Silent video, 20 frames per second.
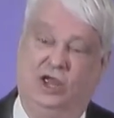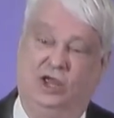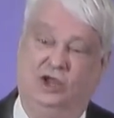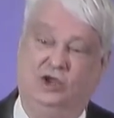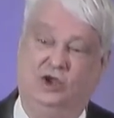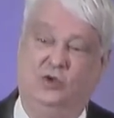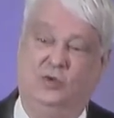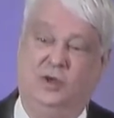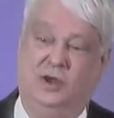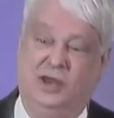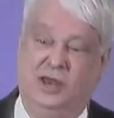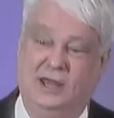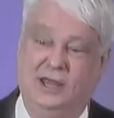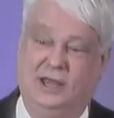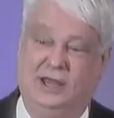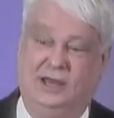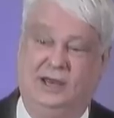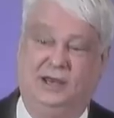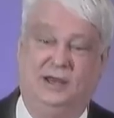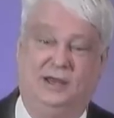you
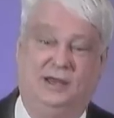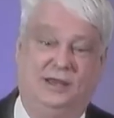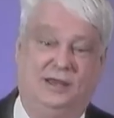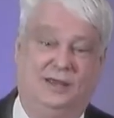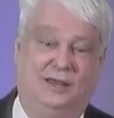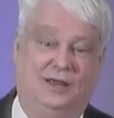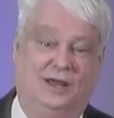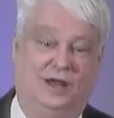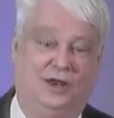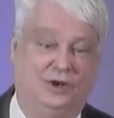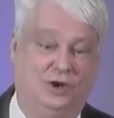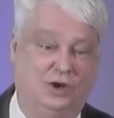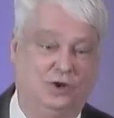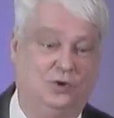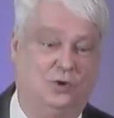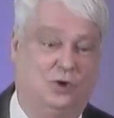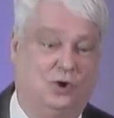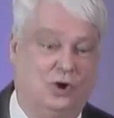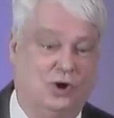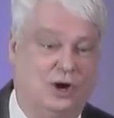need a
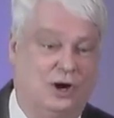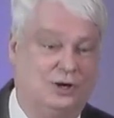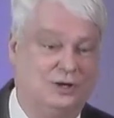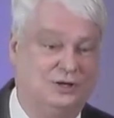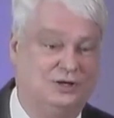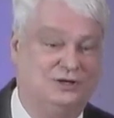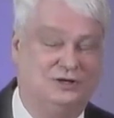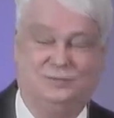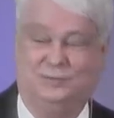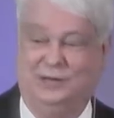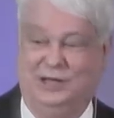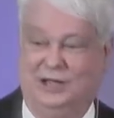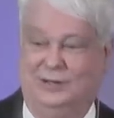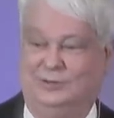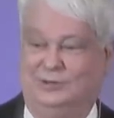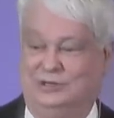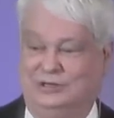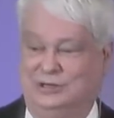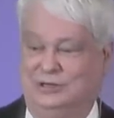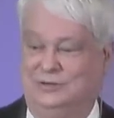new heart to be
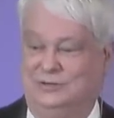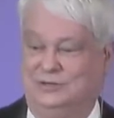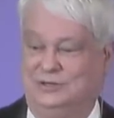able to,